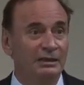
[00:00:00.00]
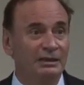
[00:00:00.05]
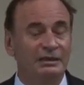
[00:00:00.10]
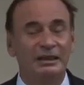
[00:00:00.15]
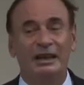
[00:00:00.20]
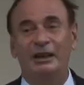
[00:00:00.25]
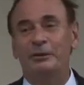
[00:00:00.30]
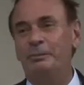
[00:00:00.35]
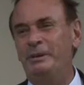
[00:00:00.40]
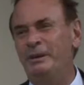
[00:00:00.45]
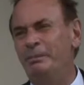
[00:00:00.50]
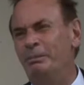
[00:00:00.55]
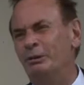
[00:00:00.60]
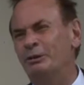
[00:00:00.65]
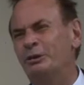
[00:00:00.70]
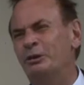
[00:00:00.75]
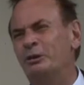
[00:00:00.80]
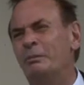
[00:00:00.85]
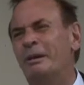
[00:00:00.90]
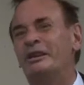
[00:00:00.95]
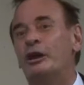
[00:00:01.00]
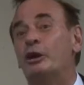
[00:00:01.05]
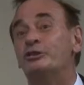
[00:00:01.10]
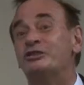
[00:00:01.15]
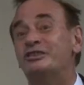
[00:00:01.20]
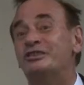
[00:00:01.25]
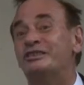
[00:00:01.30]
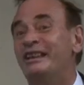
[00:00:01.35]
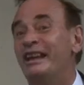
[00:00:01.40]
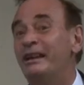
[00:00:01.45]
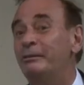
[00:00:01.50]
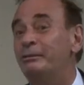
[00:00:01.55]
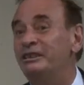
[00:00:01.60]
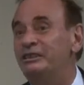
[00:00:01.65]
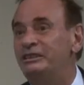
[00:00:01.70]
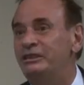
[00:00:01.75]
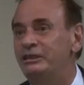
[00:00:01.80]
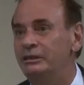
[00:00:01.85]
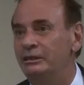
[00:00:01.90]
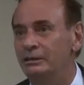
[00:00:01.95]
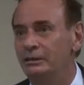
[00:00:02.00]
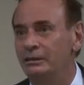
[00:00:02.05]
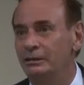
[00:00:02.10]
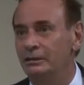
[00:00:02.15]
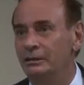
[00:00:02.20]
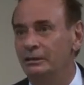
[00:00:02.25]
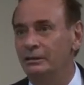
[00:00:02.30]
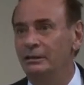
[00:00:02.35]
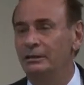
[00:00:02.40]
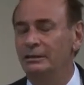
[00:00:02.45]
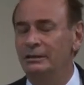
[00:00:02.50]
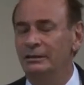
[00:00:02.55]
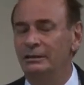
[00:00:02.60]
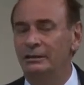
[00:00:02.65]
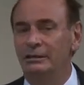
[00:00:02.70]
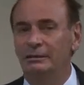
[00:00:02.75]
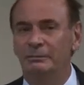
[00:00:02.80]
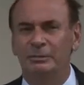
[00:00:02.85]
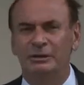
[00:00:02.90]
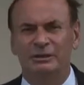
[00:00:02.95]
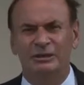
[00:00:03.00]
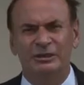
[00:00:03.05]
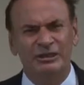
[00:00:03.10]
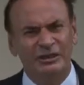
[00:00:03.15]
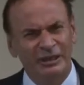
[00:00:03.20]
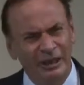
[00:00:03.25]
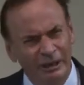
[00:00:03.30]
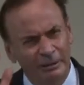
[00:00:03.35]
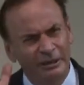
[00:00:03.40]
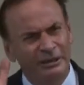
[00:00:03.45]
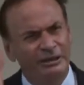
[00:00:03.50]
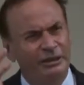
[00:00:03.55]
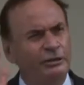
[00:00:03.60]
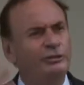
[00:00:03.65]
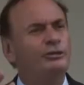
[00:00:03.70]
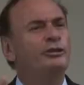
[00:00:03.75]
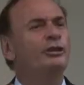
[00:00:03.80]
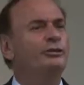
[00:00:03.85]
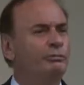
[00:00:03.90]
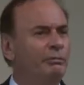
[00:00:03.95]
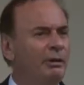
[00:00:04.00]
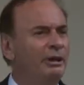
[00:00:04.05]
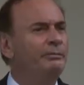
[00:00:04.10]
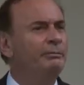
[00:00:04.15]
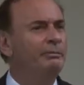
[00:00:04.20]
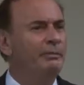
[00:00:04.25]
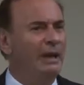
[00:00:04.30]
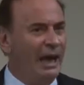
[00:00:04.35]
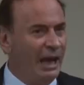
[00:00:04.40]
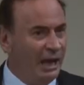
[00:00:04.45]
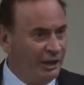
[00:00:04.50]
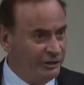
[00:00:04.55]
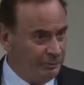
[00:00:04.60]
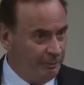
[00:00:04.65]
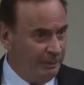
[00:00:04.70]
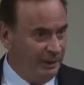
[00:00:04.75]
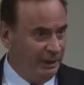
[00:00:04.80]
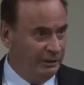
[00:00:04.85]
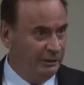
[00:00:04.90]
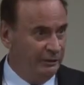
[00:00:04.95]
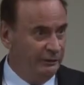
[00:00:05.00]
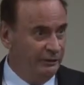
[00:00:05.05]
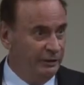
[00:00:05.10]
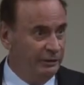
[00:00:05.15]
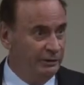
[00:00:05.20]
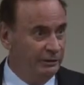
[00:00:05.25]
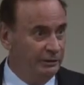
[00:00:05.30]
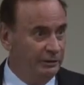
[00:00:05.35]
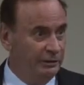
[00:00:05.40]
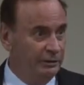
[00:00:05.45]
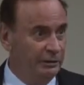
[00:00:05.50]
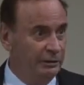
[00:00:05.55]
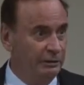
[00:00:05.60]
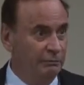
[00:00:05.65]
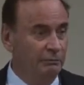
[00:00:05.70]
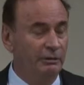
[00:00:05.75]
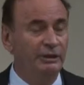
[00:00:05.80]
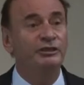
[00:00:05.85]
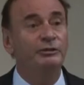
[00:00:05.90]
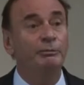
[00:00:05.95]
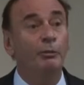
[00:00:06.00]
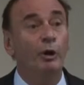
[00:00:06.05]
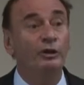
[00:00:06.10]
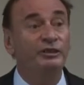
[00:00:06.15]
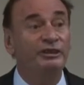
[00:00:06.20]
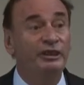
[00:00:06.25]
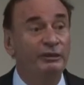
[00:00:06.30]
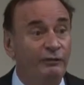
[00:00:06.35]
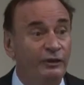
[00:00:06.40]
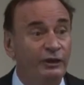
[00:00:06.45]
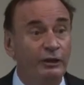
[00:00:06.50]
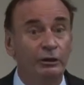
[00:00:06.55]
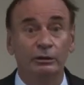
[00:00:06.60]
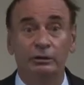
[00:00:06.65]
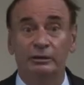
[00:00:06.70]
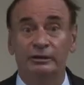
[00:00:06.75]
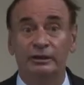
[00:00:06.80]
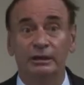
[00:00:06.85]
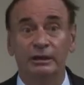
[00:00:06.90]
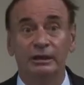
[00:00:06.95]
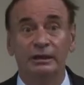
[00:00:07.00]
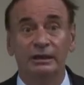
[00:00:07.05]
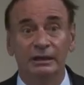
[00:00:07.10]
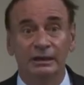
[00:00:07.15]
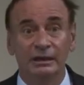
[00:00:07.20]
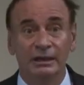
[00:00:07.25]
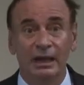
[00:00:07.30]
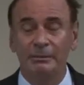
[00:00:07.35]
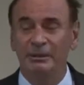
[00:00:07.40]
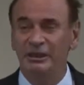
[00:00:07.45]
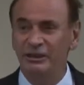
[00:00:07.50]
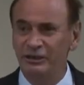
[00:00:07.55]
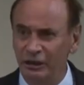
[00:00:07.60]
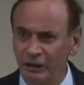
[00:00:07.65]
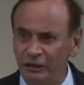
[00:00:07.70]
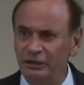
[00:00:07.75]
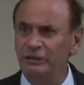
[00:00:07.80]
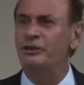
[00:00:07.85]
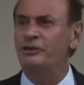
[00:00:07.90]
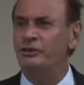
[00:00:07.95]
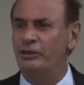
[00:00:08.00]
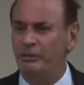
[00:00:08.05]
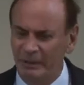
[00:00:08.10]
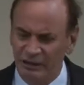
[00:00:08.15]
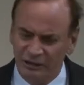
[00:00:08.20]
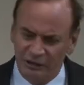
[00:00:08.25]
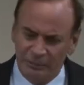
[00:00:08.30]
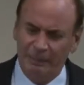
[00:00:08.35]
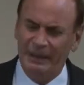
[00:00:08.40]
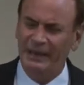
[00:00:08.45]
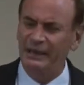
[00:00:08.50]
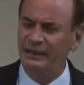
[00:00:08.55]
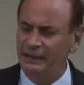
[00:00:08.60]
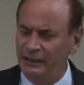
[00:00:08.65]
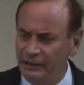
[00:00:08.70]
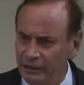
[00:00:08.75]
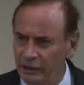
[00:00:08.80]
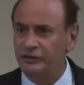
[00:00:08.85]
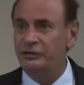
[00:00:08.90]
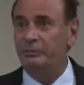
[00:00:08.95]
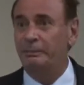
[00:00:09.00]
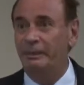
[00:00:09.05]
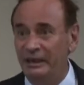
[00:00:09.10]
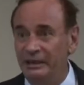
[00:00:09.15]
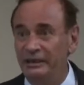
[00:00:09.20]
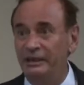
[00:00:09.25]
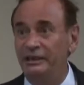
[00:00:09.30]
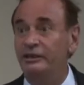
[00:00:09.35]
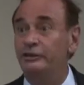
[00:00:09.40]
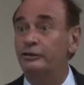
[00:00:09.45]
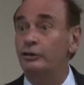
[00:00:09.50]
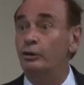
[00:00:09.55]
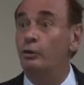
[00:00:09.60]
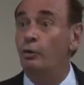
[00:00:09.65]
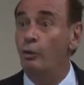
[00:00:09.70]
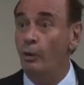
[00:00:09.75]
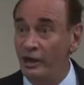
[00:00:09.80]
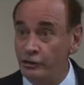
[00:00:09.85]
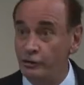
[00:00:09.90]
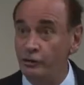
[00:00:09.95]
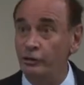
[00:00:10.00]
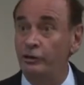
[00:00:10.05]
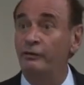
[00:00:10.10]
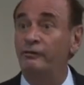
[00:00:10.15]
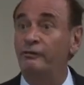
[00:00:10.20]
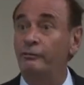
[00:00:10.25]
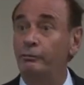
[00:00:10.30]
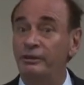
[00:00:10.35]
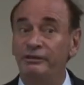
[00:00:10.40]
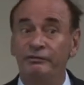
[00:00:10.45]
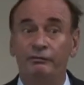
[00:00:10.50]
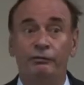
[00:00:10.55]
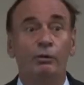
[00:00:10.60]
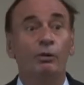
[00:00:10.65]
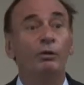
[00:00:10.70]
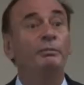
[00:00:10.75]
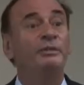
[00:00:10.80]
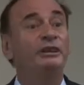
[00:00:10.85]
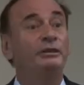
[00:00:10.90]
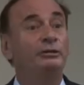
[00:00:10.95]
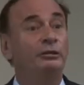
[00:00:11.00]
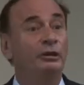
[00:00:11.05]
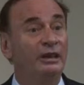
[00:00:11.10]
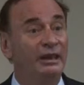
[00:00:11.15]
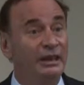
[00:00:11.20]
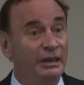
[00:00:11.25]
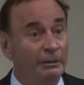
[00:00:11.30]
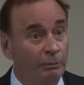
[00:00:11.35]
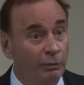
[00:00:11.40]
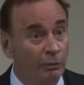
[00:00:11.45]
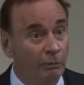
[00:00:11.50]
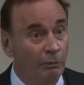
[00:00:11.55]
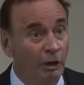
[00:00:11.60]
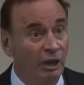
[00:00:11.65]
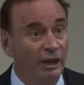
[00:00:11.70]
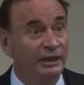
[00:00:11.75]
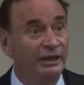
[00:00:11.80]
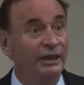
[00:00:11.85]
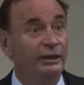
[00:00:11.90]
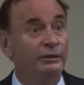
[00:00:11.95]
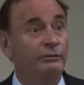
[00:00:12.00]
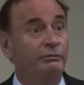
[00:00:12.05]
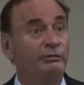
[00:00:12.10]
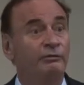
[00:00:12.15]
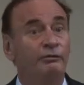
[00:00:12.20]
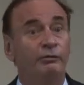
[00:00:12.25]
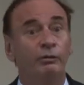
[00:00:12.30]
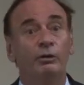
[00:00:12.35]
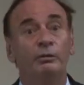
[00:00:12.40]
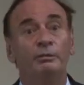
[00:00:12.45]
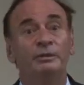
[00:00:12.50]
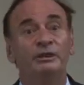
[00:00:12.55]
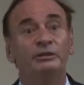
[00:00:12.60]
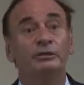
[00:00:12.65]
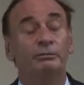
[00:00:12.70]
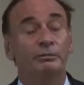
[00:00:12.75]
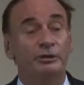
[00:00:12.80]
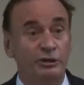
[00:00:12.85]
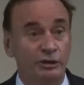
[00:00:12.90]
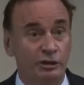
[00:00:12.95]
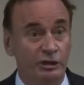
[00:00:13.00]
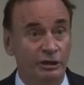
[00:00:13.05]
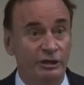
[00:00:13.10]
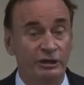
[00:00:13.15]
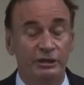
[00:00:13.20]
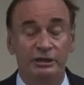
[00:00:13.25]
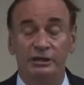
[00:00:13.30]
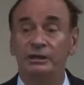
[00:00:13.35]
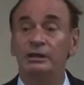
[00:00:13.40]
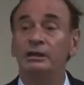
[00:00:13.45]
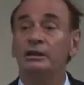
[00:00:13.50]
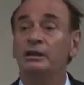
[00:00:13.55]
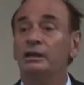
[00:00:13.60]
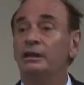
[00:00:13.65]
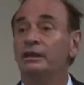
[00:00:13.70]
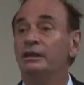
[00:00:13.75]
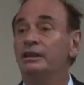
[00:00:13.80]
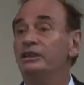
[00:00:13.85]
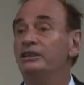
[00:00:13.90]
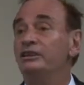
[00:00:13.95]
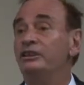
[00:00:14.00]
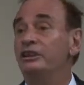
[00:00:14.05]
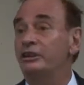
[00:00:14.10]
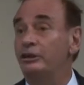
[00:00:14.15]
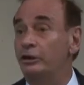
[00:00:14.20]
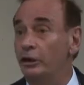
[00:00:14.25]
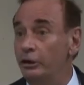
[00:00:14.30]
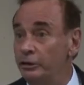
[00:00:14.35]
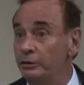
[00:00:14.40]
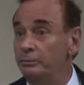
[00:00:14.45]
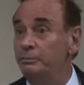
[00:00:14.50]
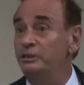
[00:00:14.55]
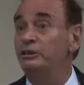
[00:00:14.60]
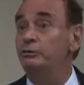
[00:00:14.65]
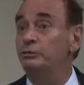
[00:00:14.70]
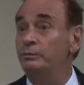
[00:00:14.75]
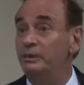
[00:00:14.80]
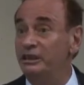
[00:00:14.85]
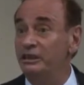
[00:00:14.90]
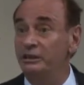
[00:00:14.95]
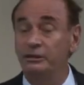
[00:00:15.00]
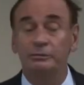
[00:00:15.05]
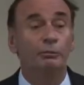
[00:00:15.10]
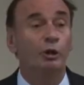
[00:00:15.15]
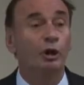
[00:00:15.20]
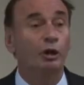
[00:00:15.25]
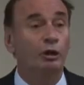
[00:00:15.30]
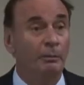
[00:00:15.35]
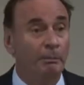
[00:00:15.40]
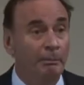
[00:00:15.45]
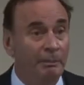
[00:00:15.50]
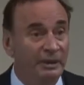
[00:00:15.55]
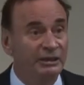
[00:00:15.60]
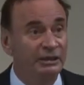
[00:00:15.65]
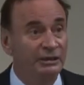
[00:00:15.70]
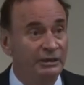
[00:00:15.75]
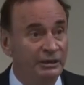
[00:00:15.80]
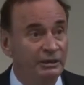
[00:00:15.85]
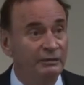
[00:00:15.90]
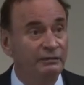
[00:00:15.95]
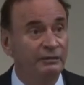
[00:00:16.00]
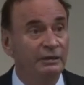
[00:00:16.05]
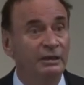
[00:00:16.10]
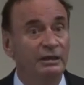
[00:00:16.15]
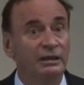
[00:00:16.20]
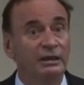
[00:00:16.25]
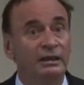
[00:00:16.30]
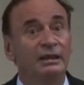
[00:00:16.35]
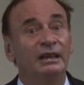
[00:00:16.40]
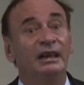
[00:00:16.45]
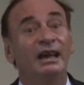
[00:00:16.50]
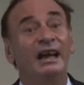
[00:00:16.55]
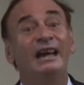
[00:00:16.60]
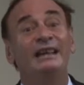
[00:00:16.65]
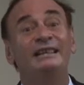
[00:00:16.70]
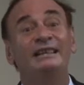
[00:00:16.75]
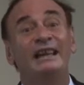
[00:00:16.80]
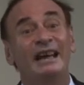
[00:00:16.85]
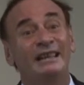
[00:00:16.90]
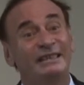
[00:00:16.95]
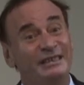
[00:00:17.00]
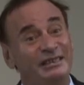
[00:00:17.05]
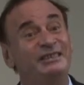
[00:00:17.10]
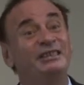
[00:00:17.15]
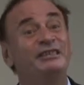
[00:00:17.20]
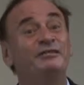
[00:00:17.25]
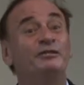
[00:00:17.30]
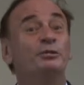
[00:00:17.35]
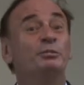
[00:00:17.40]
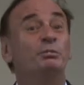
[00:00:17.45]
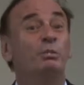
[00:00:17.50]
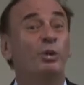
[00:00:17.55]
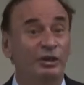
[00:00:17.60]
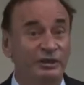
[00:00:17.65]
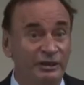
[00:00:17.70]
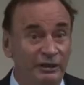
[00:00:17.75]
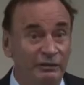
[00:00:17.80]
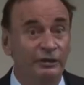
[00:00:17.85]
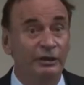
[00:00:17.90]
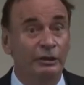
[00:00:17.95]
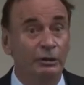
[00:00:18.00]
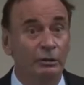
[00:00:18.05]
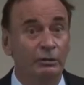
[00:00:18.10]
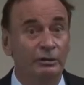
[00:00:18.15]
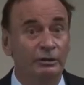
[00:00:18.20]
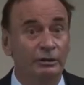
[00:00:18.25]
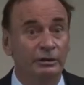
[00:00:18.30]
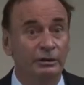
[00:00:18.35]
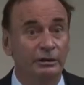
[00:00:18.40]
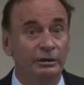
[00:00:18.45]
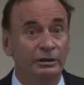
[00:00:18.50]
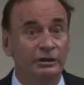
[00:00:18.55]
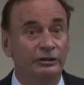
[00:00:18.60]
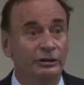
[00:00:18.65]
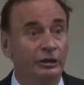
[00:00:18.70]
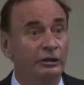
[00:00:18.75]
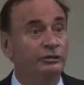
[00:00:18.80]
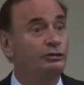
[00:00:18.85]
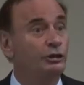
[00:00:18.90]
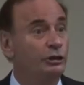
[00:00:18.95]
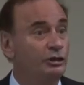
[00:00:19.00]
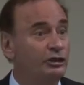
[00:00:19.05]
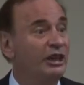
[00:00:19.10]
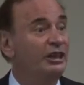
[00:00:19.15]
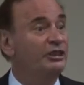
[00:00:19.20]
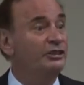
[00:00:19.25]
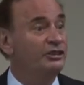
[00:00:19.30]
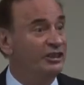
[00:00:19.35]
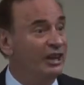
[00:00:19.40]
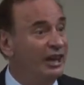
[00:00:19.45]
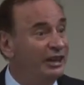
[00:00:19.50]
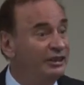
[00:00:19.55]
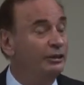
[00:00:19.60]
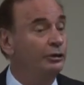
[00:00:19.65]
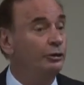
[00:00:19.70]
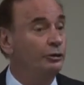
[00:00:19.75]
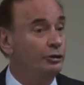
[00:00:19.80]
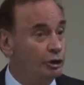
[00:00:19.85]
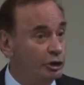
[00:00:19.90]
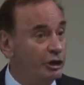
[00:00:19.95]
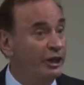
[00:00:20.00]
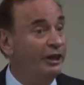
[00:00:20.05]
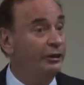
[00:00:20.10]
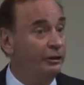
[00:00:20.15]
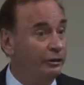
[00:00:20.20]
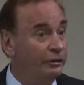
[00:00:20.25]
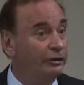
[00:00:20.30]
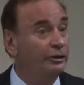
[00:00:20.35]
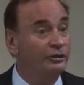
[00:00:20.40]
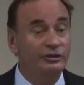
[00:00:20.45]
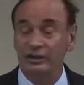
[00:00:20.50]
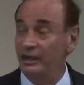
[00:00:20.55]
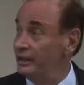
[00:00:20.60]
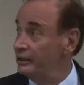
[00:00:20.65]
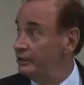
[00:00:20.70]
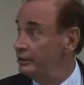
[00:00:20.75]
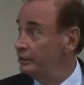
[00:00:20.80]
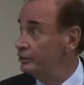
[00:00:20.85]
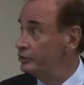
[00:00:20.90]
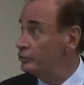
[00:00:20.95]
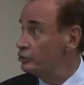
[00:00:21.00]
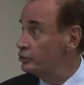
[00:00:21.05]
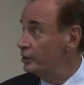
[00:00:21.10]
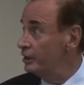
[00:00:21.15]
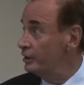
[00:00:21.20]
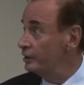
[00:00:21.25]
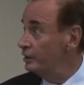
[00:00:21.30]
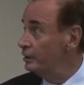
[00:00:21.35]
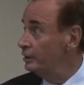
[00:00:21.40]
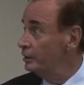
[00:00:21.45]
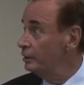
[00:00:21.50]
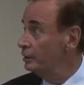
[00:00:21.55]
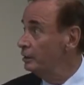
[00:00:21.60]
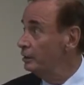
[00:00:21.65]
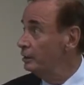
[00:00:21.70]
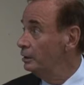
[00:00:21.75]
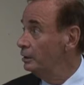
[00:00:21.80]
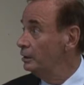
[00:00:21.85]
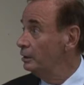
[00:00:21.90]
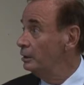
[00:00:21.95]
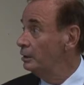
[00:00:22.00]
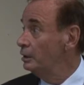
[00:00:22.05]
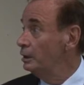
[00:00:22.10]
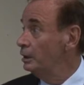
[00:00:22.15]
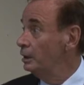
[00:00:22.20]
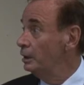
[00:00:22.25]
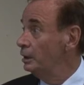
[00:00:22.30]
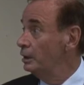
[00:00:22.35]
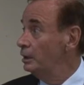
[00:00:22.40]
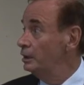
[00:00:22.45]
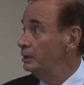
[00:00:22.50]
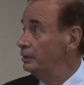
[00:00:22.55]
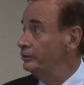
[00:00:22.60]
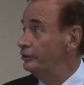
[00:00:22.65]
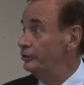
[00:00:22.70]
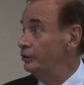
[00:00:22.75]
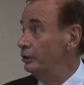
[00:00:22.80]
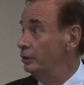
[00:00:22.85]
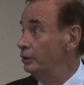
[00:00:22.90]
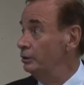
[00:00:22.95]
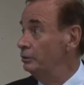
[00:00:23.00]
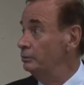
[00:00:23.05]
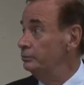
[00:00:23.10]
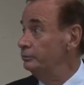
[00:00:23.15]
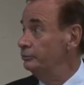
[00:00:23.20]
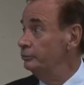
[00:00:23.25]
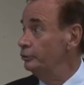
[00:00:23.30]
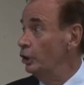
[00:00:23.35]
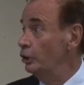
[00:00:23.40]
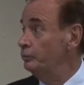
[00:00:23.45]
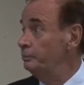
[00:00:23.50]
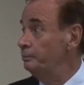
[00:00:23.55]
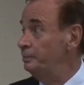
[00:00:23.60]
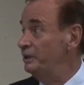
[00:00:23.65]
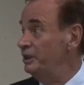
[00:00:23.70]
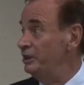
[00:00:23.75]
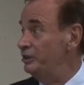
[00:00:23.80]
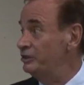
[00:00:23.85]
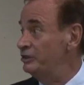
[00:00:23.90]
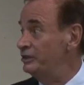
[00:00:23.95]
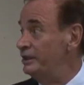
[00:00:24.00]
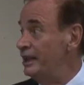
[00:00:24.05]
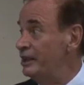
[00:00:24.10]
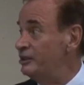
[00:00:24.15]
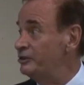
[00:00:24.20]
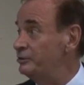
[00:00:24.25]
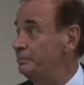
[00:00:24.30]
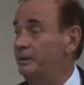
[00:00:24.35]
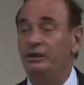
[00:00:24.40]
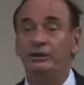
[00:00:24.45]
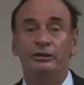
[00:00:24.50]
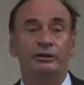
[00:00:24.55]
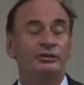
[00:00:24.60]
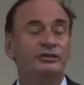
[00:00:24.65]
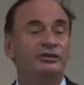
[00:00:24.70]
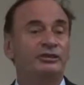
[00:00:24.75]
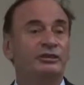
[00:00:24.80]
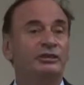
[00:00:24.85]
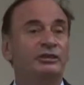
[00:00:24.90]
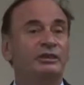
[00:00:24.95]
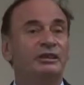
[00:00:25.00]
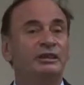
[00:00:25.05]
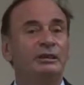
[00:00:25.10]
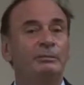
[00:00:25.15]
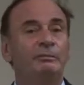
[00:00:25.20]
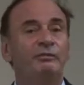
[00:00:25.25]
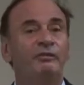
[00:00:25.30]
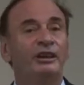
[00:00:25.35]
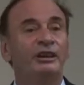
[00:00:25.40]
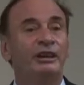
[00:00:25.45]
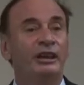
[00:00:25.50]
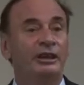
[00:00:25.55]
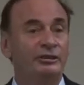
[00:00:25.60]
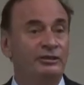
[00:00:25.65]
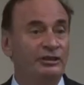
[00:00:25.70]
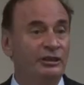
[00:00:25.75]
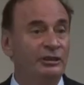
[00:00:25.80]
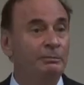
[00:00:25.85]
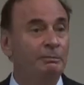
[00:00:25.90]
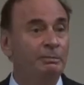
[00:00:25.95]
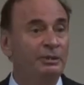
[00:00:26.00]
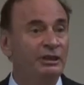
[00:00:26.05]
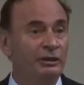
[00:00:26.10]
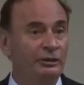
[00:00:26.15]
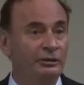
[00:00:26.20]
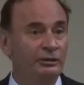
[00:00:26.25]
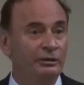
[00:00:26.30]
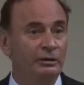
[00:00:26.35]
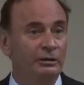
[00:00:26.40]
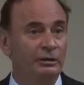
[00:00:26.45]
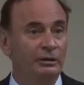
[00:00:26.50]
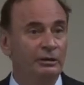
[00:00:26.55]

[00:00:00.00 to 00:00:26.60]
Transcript: And people talk about austerity, but austerity is just one aspect of it. What is more difficult, it's not a question about spending, not spending. It's a question of reforming the labor market, reforming the rigidity in the economy to make it more competitive. And that is even more difficult. It's not just like signing a check or not signing a check. So non-pigs taxpayers keep financing pigs.